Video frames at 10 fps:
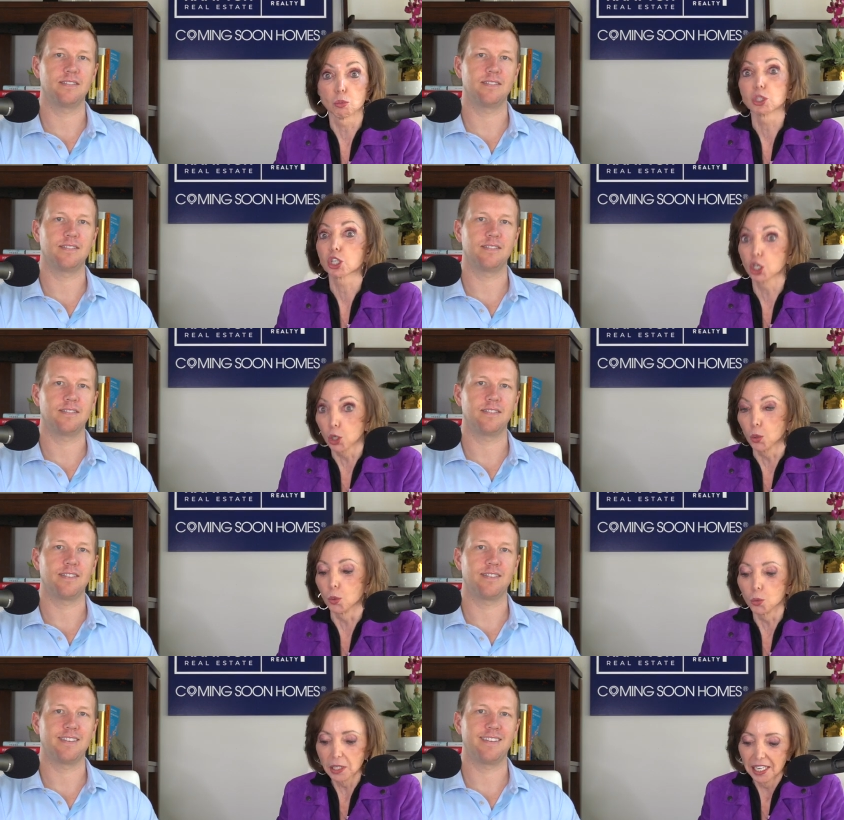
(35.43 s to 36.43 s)
Speaker 1: was
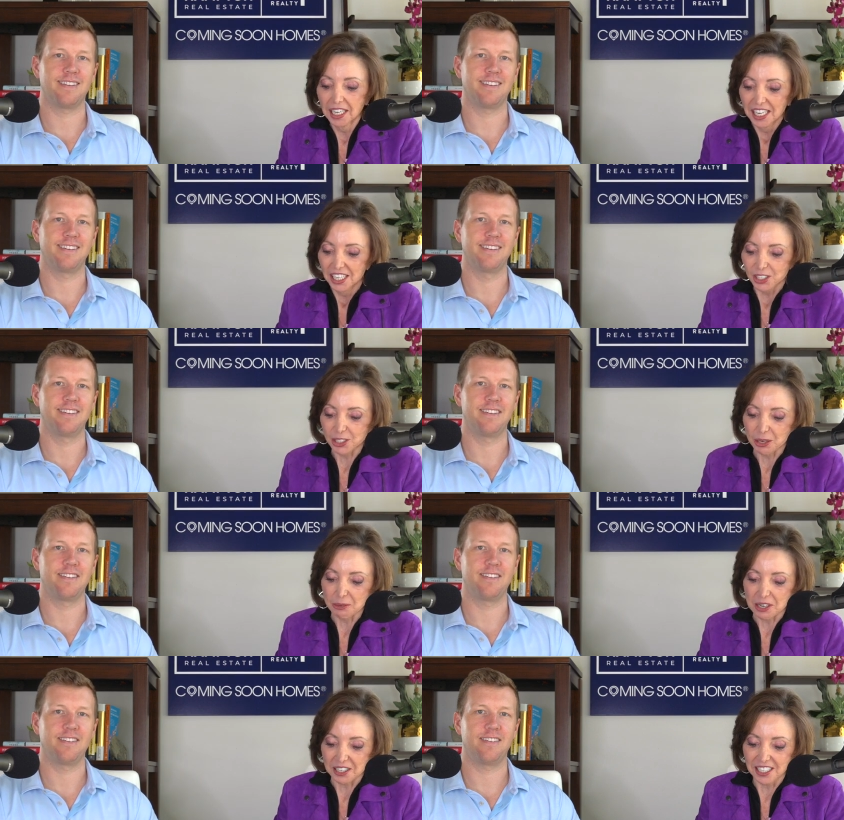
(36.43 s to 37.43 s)
cool. So
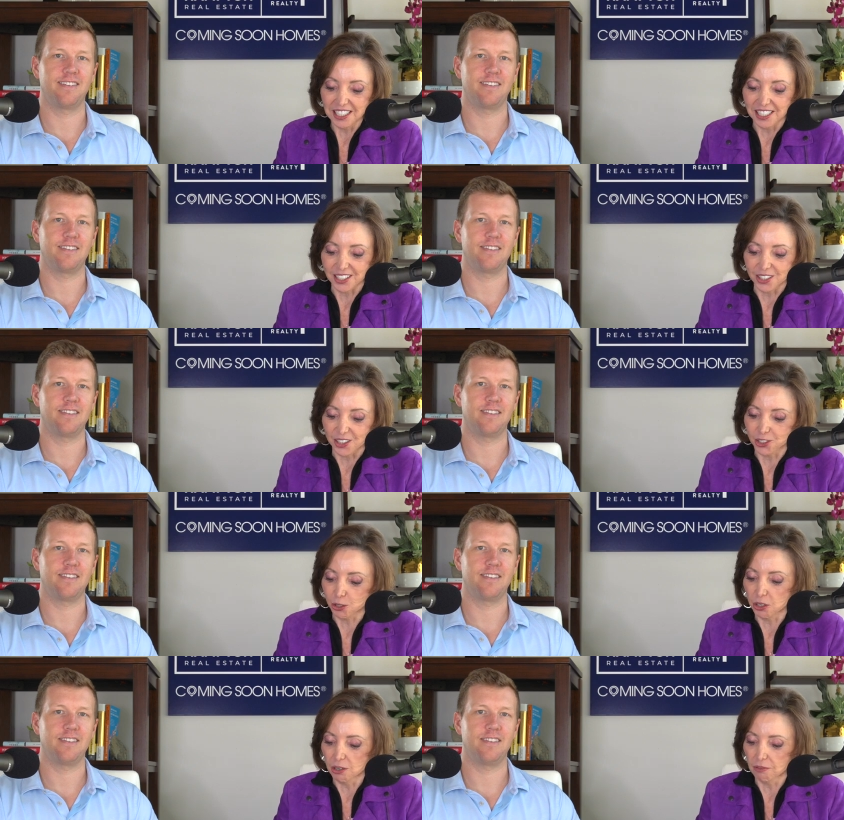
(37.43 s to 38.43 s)
uh, he's in, so
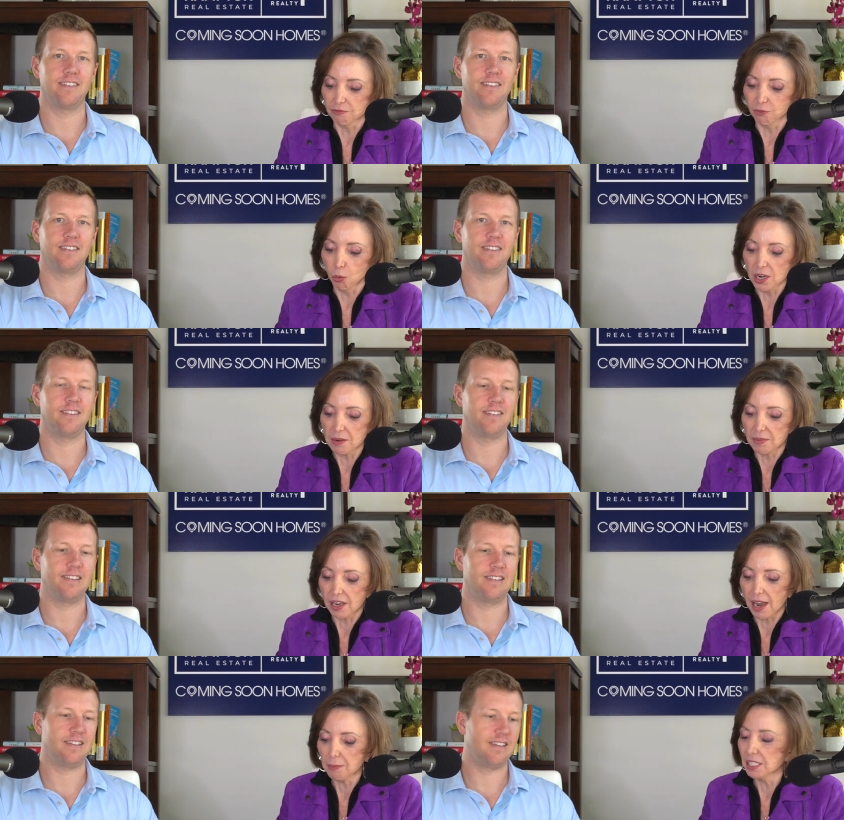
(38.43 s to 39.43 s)
you're in forty,
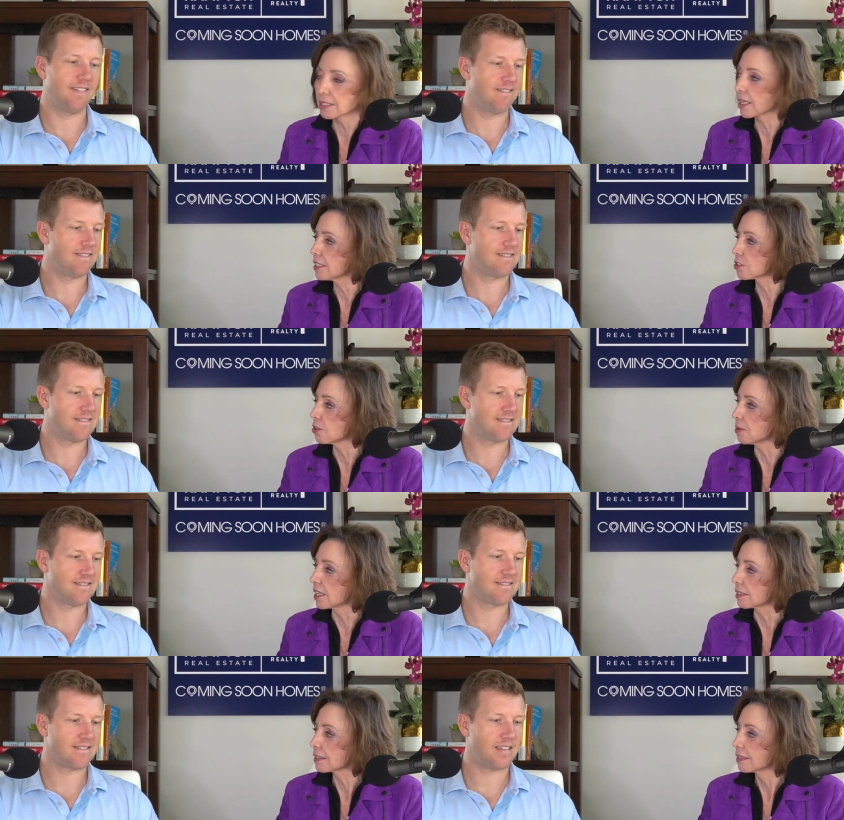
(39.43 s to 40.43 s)
how many states are you
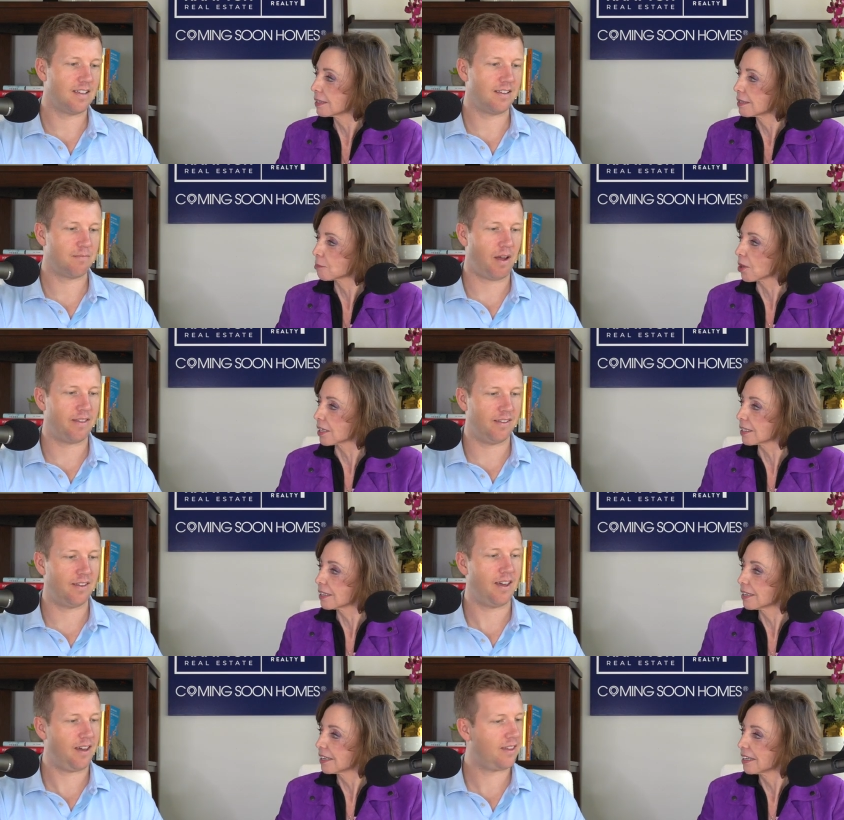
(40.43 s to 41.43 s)
in, Brandon? I,
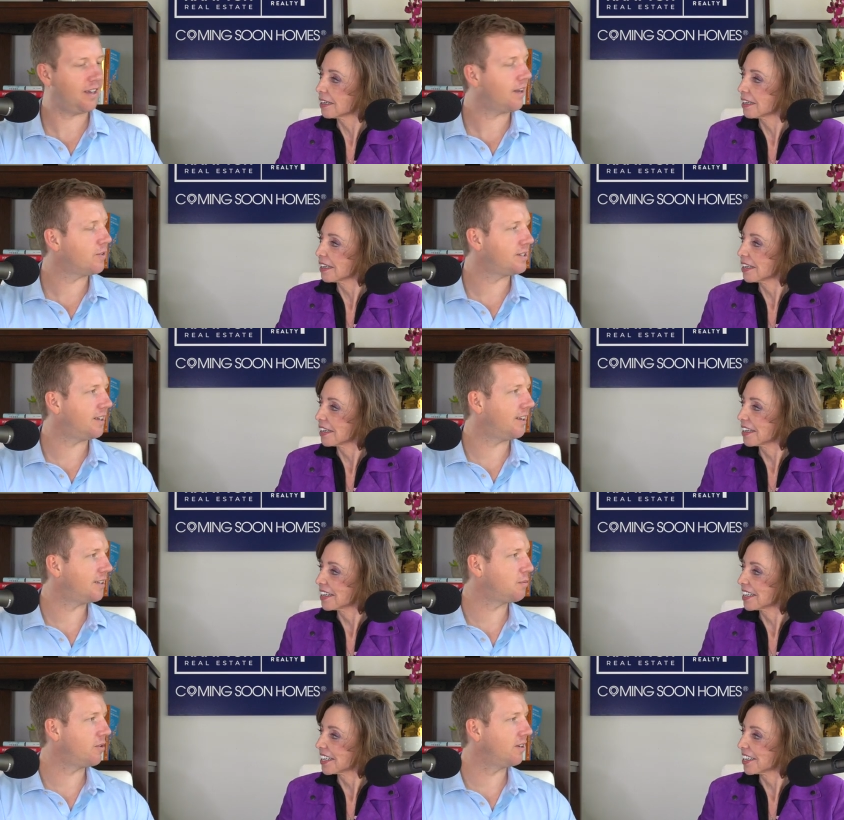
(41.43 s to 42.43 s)
Speaker 2: th I think every state at
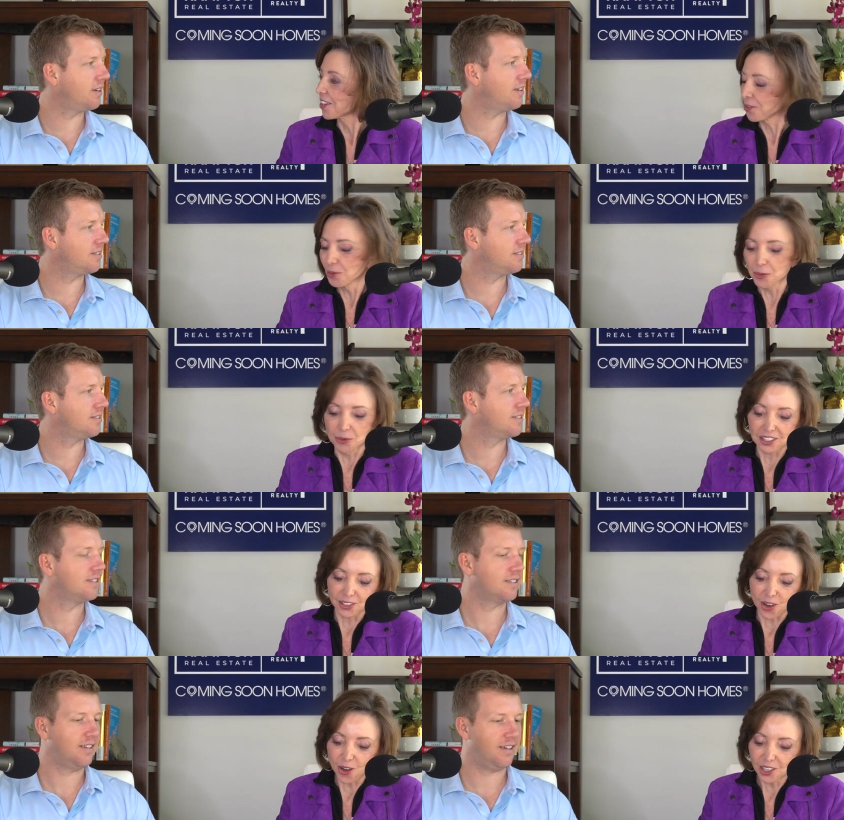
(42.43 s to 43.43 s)
this point,
Speaker 1: yeah. Oh, that's
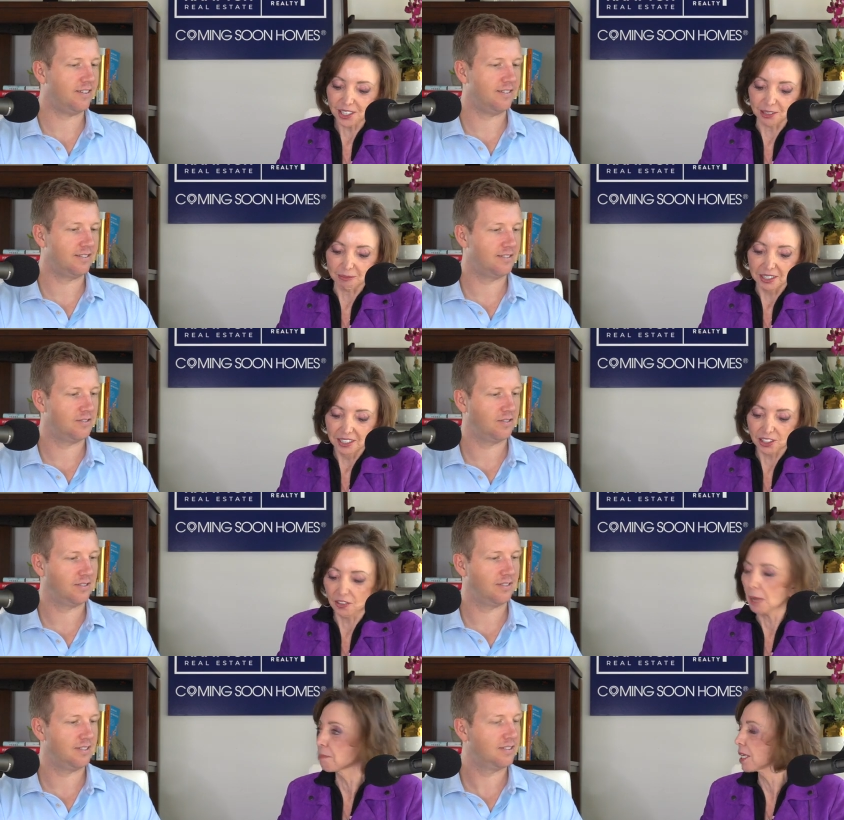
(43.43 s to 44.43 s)
awesome. So
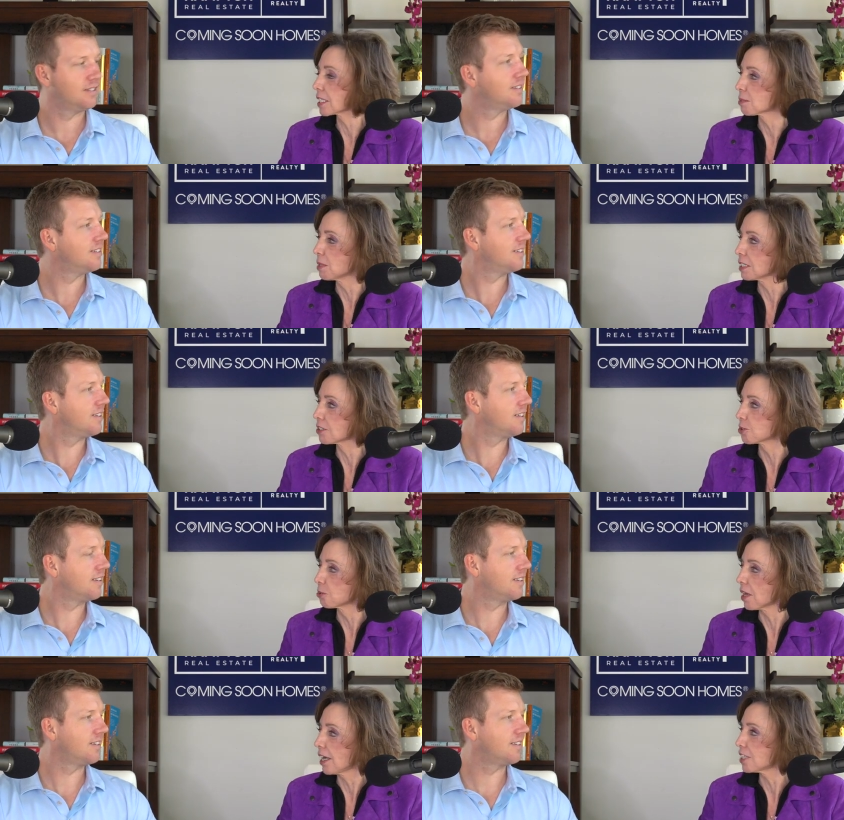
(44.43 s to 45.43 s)
that begs me
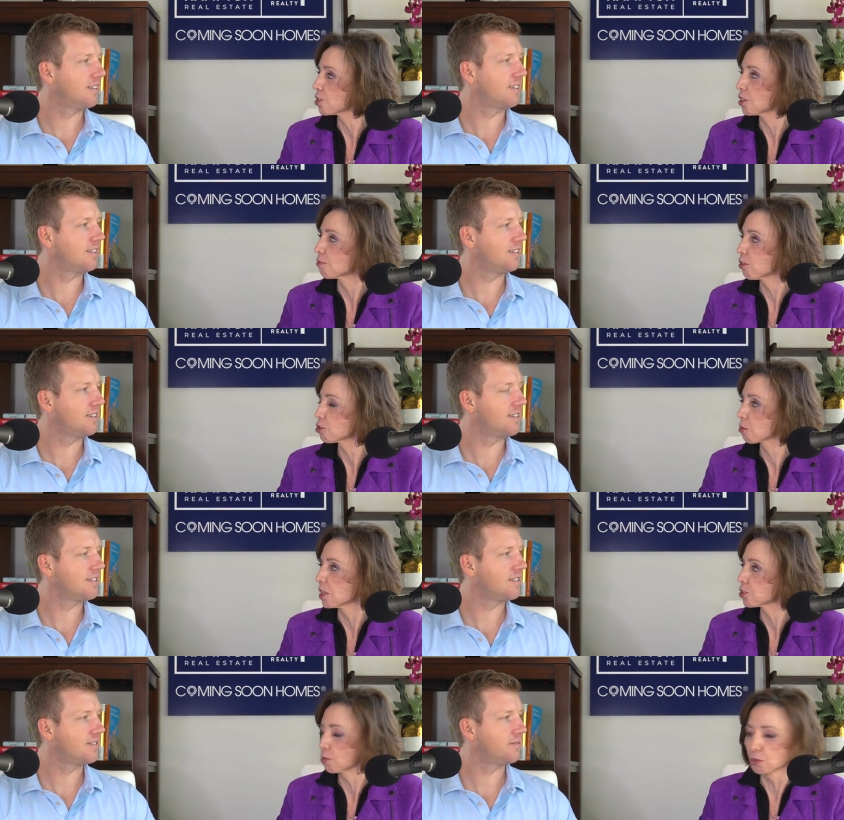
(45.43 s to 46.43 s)
to uh, ask you the first
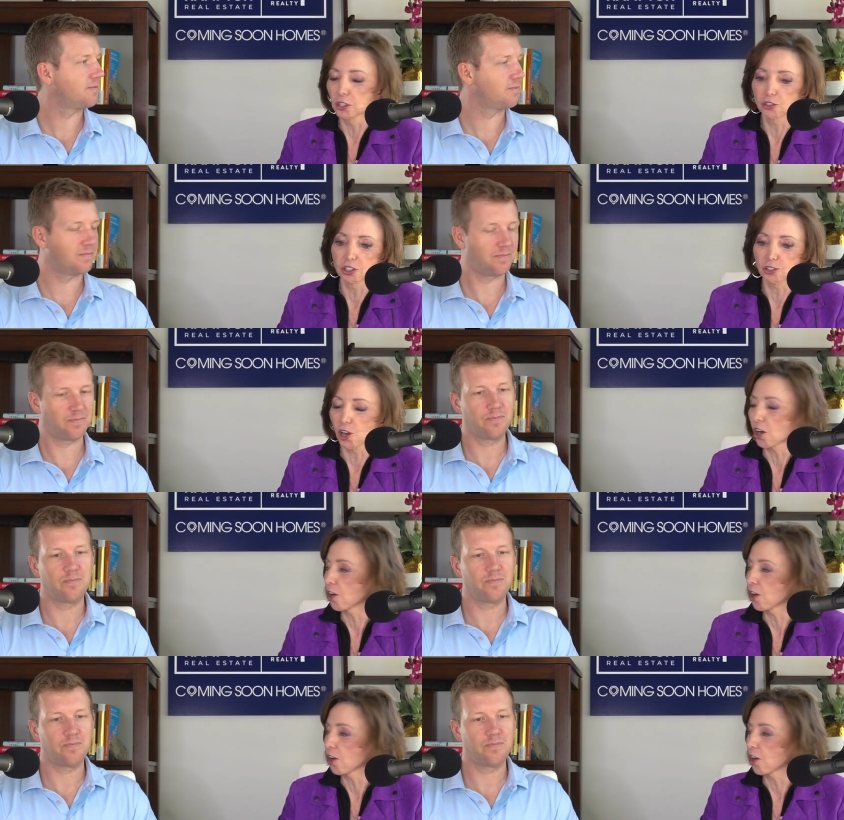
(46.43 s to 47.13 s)
question, which is not